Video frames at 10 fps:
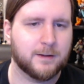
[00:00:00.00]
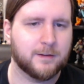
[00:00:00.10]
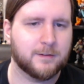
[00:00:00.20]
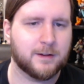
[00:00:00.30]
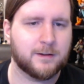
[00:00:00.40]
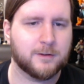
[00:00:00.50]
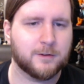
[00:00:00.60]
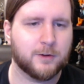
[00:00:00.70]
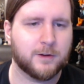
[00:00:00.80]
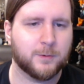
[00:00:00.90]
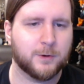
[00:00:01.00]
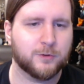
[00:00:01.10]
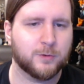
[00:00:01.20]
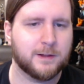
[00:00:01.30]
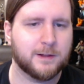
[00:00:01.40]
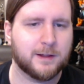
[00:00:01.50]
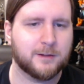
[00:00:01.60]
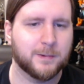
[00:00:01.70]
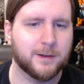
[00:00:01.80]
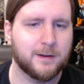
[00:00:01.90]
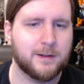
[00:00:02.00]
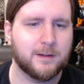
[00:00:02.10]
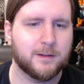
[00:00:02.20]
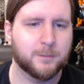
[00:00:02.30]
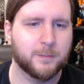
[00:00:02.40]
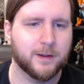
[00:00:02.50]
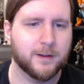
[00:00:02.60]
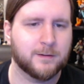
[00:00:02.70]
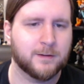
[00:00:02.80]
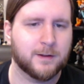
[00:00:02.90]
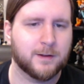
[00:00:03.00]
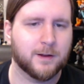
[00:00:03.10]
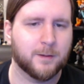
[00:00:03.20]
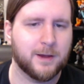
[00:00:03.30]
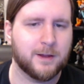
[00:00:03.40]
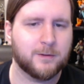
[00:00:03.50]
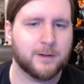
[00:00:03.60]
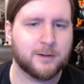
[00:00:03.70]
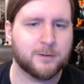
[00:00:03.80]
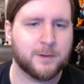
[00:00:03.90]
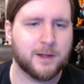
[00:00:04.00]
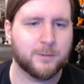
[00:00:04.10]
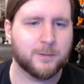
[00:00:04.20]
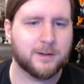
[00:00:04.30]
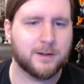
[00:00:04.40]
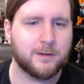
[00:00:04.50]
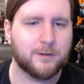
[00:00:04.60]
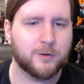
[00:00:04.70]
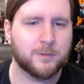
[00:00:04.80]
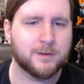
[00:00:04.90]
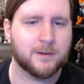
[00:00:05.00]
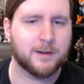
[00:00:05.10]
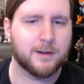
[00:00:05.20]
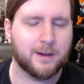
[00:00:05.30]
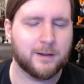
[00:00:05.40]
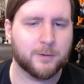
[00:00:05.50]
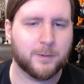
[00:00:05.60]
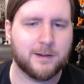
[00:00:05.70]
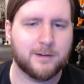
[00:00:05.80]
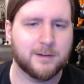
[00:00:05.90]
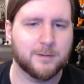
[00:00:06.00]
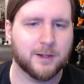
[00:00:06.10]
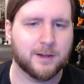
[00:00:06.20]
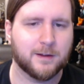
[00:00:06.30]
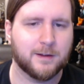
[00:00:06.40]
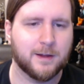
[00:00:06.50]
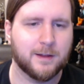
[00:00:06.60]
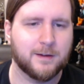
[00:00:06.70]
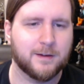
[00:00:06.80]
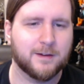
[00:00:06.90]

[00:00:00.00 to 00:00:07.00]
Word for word: He said to look at what truly lies beneath, but a man who likes playing with kitty tubes, either way, he seems like a kid.